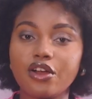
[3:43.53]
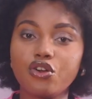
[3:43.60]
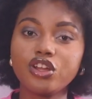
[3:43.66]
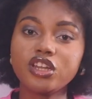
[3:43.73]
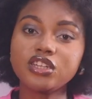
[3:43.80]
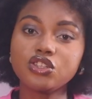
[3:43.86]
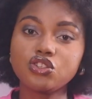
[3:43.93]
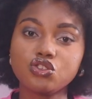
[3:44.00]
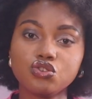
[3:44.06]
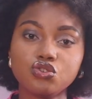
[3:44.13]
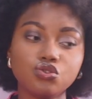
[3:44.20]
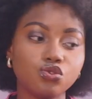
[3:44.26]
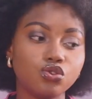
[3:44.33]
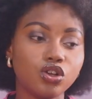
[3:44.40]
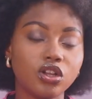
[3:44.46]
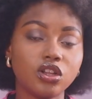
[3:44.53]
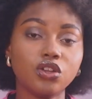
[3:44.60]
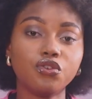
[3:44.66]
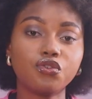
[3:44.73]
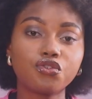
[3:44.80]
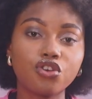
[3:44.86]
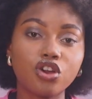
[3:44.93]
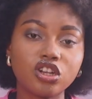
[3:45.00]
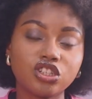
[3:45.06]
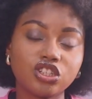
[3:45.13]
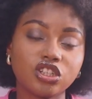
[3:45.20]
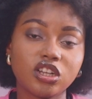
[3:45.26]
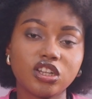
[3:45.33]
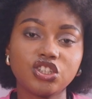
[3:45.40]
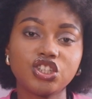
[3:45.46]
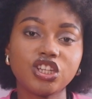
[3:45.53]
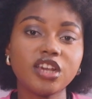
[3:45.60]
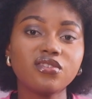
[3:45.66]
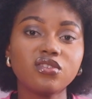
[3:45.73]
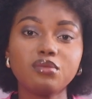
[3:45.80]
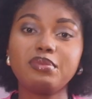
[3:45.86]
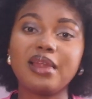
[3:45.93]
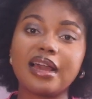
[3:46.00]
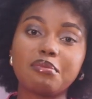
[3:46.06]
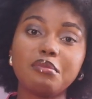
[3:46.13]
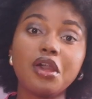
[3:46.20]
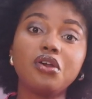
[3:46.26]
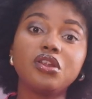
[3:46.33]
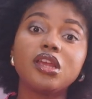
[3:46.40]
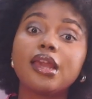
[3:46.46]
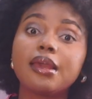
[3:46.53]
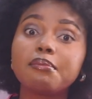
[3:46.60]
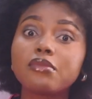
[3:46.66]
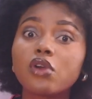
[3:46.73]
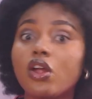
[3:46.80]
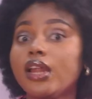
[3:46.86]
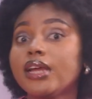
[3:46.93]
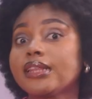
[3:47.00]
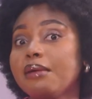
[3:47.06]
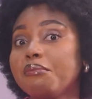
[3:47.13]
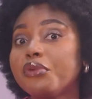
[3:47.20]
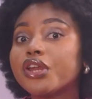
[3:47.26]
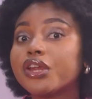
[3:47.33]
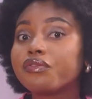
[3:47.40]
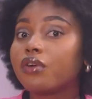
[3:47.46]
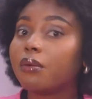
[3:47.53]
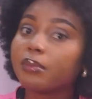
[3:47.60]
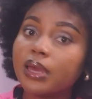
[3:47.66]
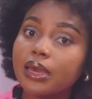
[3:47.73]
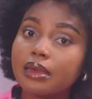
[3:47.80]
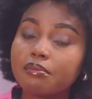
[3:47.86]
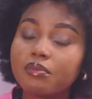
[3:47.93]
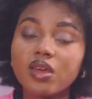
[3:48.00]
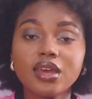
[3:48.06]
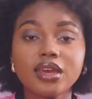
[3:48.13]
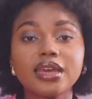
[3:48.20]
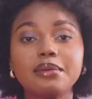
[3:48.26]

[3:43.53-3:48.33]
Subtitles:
according to Lil Frosh, she even blackmailed him, collected money from him.